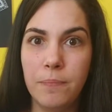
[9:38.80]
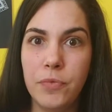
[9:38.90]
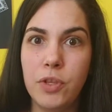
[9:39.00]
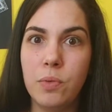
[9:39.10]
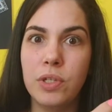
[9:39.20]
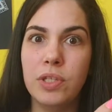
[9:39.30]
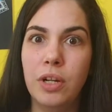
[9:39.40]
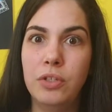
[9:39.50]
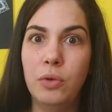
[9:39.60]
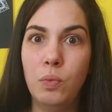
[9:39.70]
you will
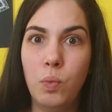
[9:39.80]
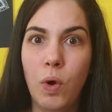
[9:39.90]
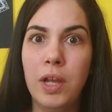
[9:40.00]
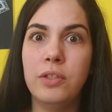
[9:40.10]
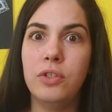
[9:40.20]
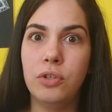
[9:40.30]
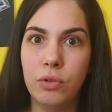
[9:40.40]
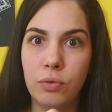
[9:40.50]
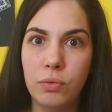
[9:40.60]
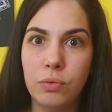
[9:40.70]
start to want
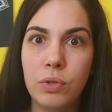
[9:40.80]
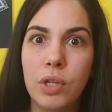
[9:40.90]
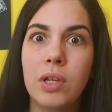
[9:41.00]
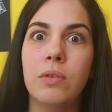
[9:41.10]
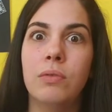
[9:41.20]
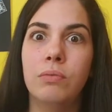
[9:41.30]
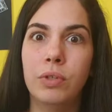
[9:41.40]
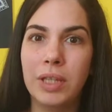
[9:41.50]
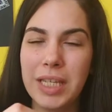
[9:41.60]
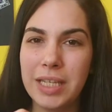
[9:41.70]
to
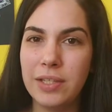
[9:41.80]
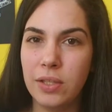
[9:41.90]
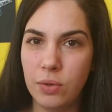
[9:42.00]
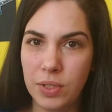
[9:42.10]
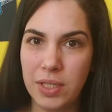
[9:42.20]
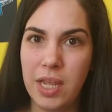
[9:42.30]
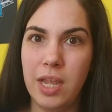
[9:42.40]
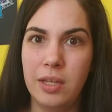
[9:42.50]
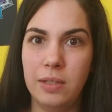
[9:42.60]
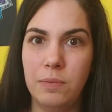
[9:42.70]
release those
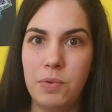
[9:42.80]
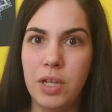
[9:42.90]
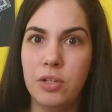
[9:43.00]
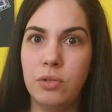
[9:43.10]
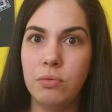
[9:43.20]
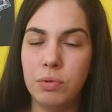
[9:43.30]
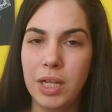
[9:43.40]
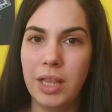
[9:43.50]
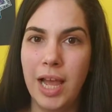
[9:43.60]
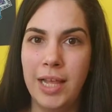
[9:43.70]
things, because you
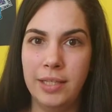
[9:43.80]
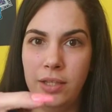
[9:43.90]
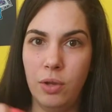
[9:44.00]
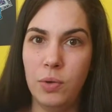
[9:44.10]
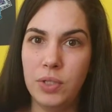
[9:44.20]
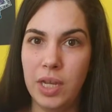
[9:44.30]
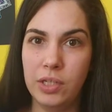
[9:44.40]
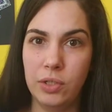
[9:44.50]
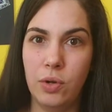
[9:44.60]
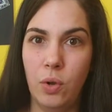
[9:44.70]
realize that those
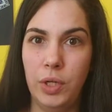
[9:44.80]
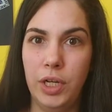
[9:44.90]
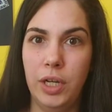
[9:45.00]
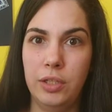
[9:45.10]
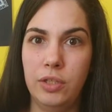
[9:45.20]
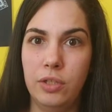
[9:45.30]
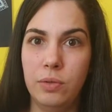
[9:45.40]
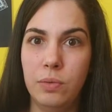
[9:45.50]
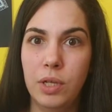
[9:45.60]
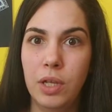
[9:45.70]
things you're holding on
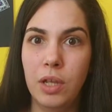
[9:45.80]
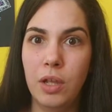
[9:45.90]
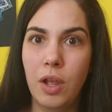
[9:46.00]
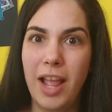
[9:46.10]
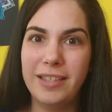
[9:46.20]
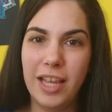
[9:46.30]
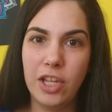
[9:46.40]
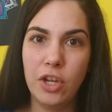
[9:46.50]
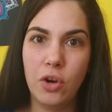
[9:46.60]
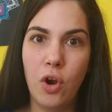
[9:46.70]
to, it's
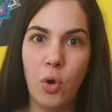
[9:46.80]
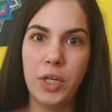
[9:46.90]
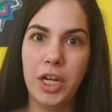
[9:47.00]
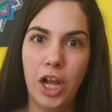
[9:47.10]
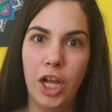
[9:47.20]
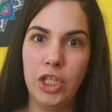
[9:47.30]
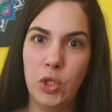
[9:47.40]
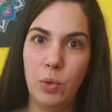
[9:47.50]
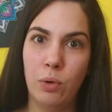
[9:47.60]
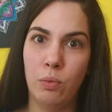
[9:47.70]
like you're holding
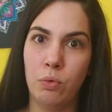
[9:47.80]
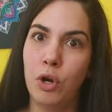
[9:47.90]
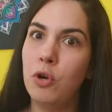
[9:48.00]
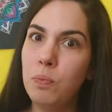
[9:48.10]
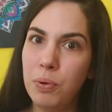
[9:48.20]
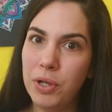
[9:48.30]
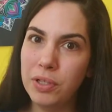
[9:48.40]
onto a rope